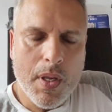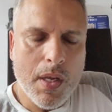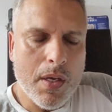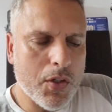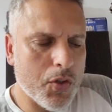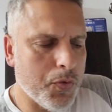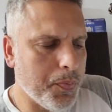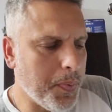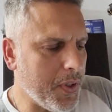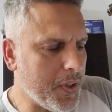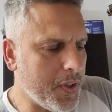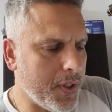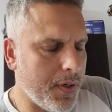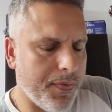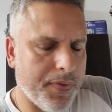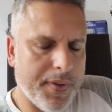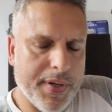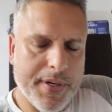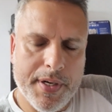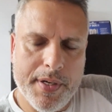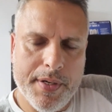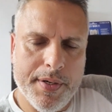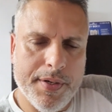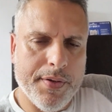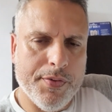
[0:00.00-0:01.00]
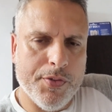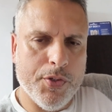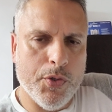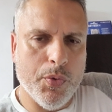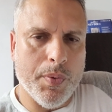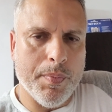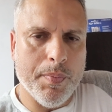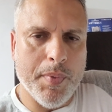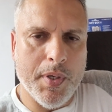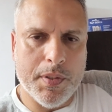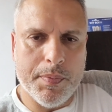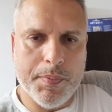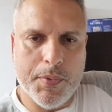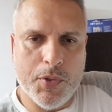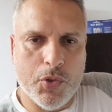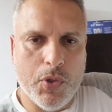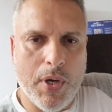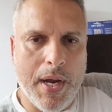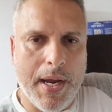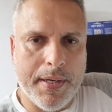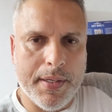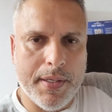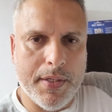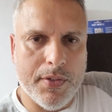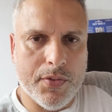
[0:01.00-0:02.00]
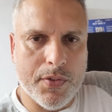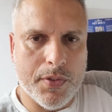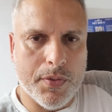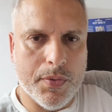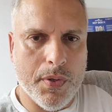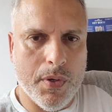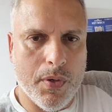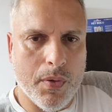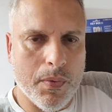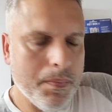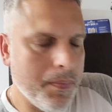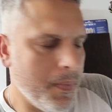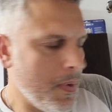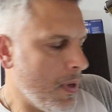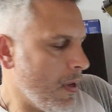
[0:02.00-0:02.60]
especially if you're doing multiple track days in a row.